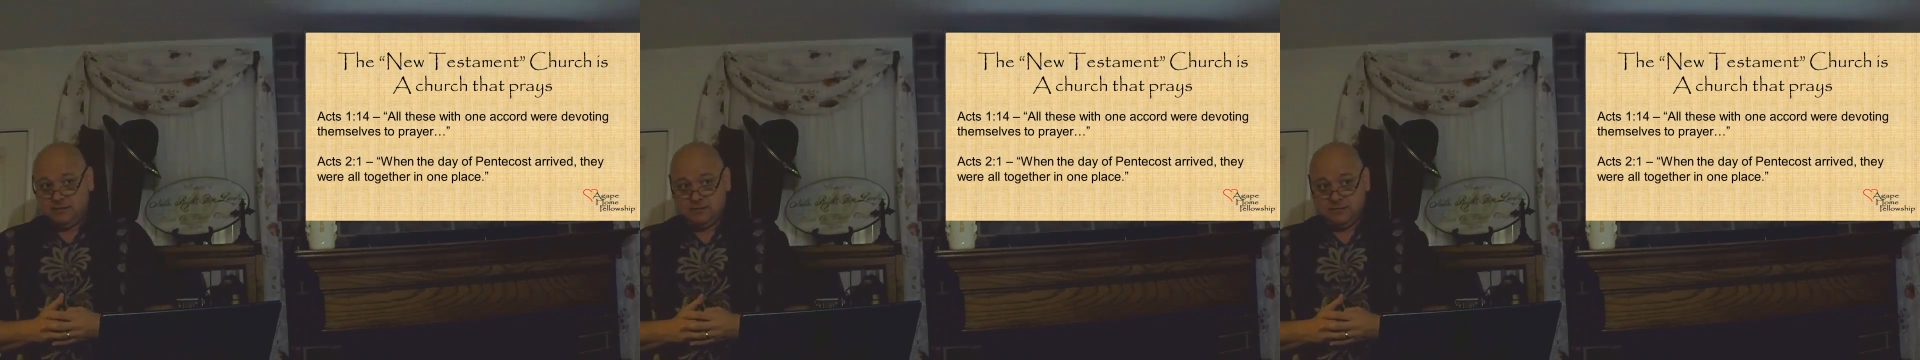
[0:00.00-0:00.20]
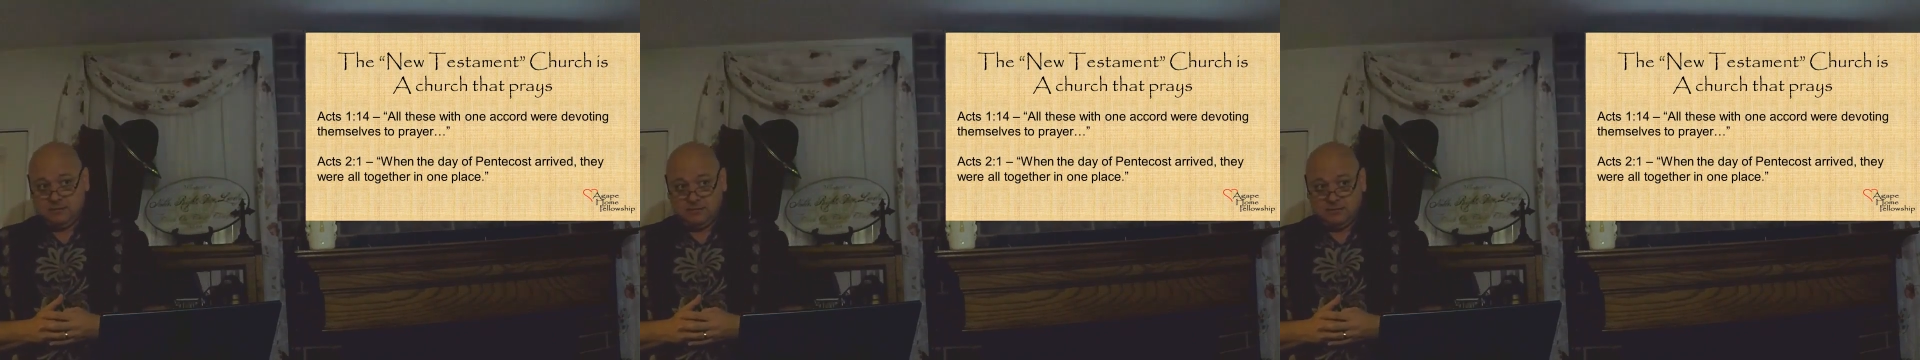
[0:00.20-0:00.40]

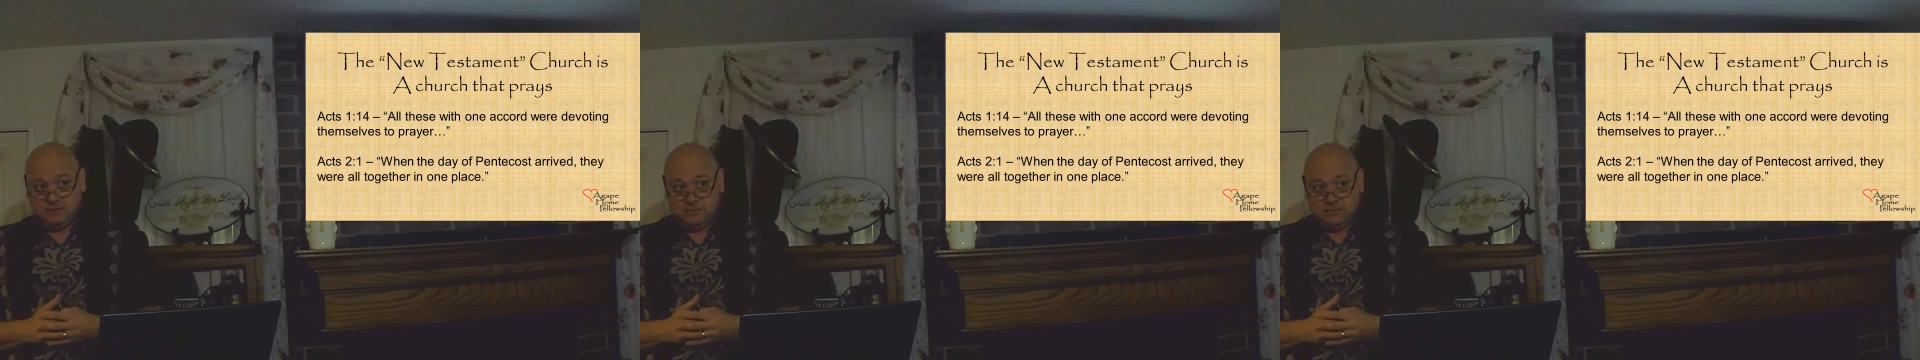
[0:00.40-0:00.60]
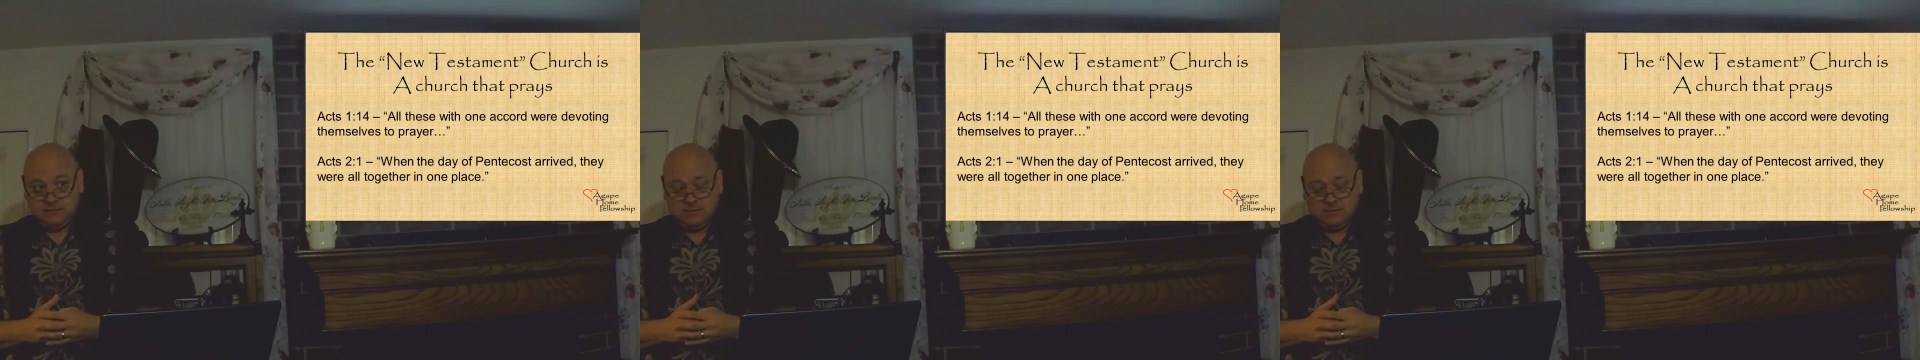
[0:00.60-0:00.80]

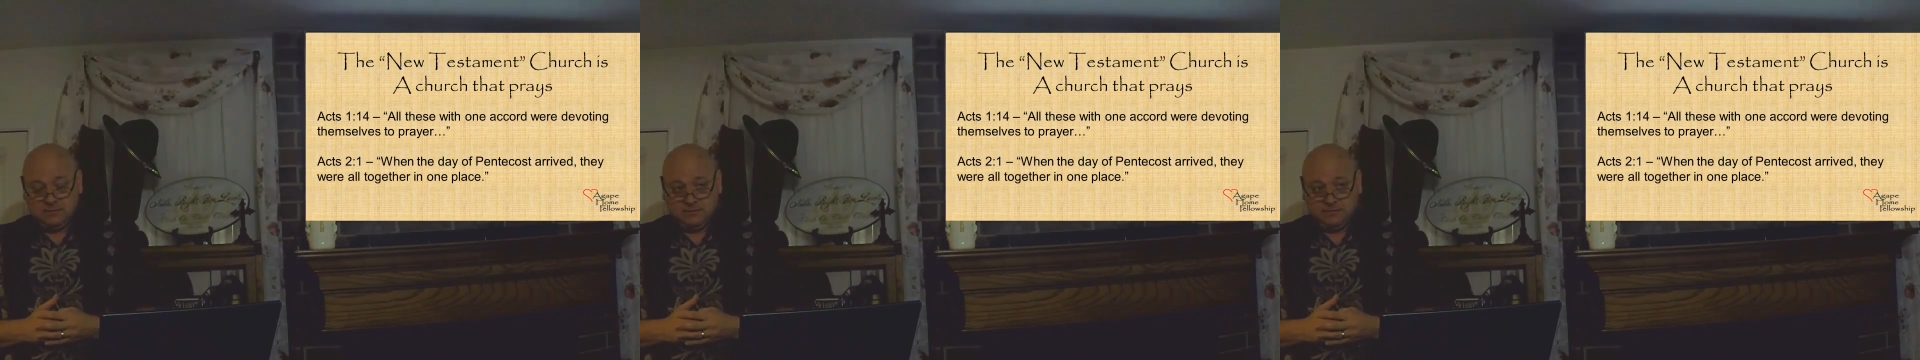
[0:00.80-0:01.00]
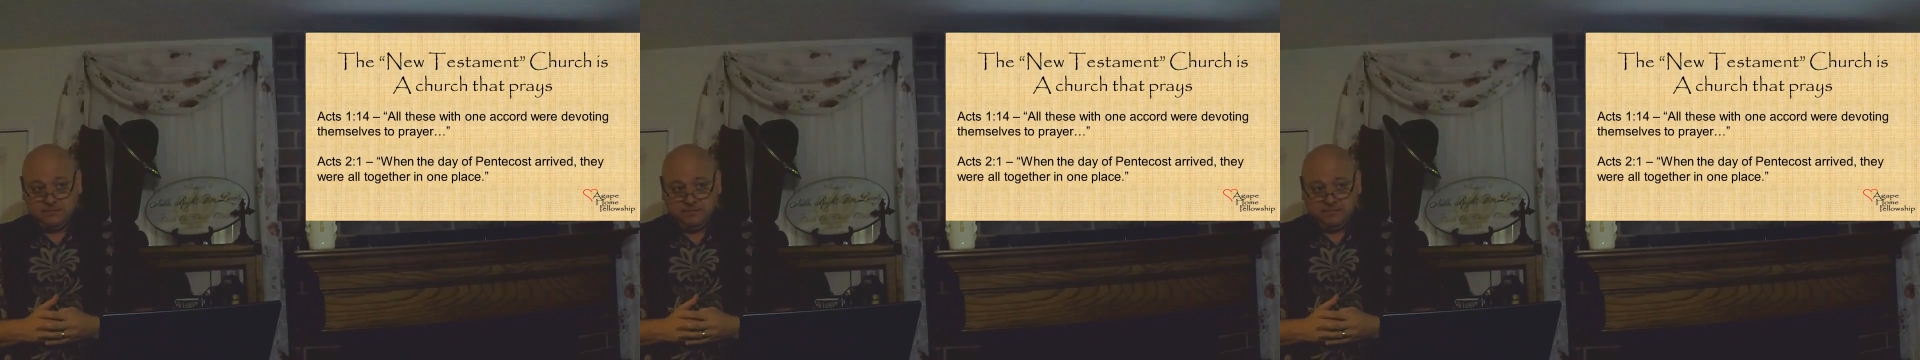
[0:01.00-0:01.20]

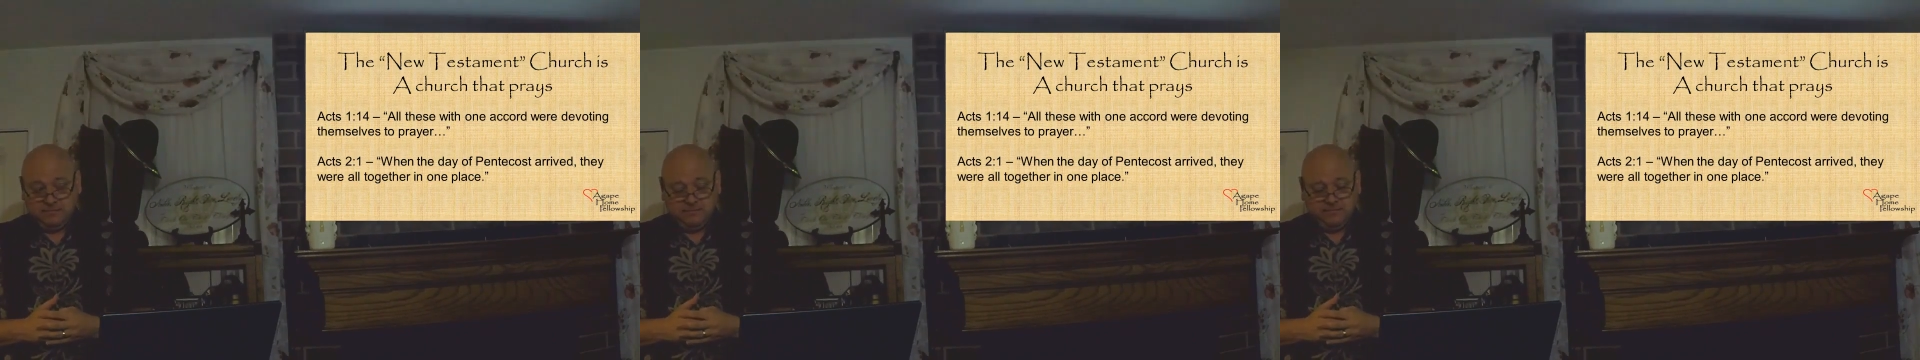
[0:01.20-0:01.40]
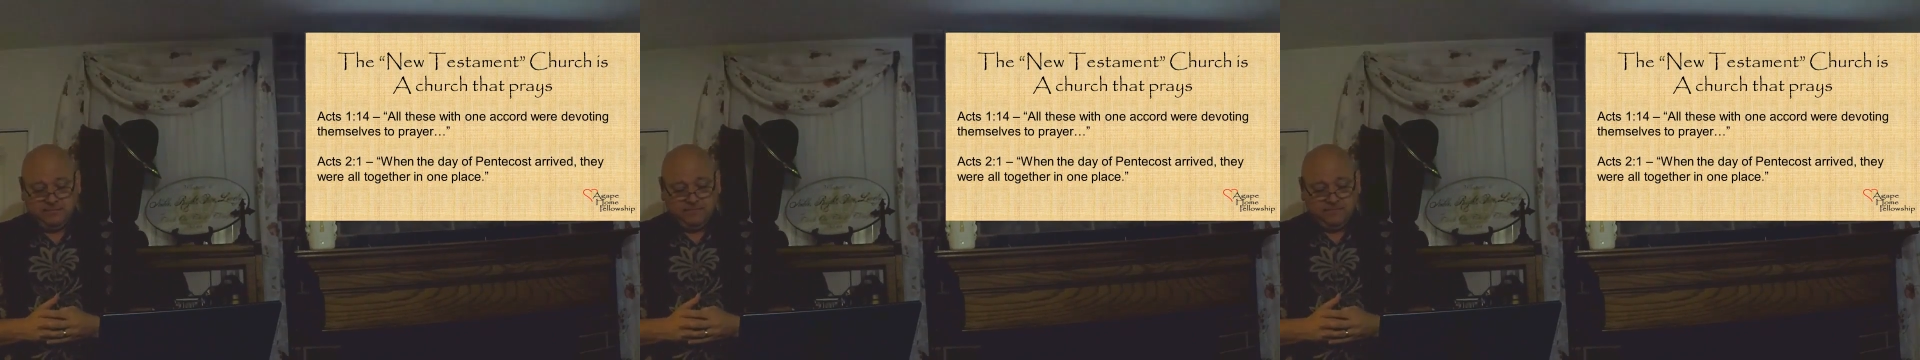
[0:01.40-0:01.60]

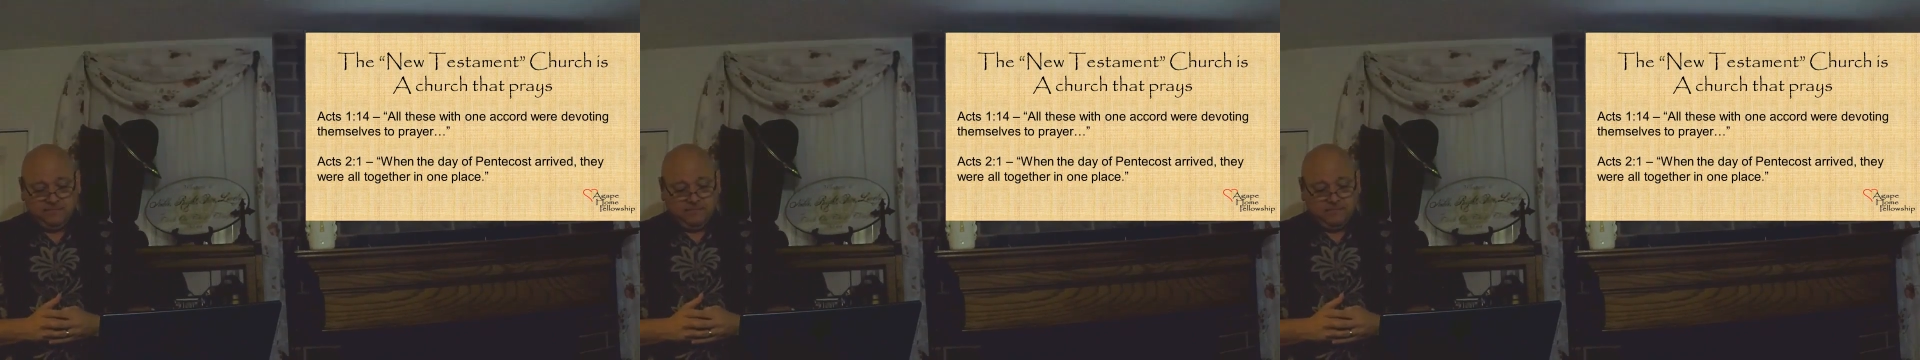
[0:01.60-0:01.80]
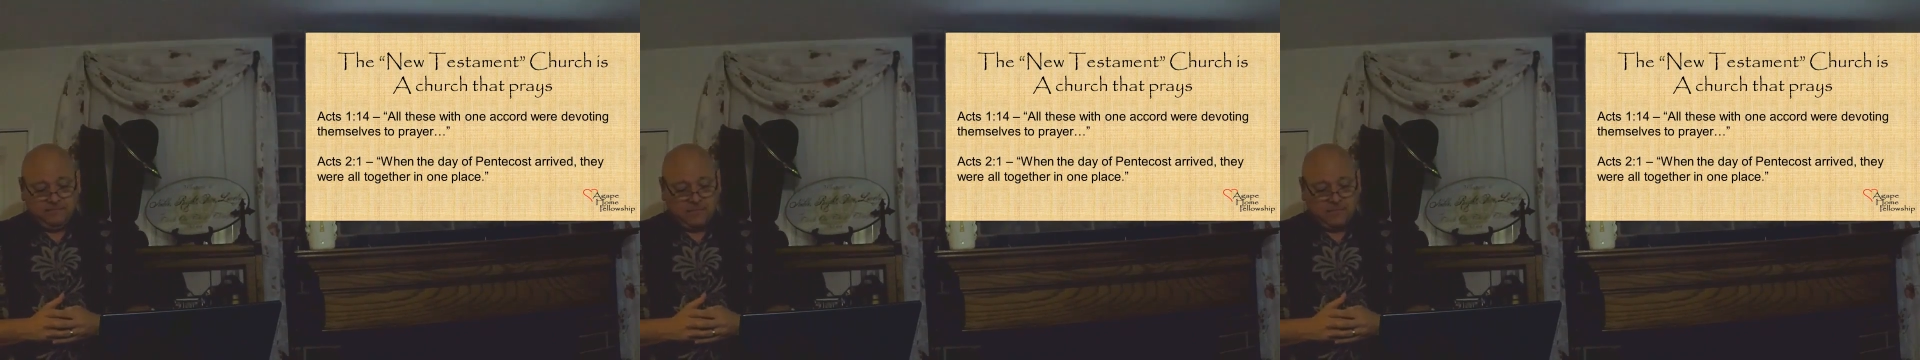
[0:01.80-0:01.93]
[no speech]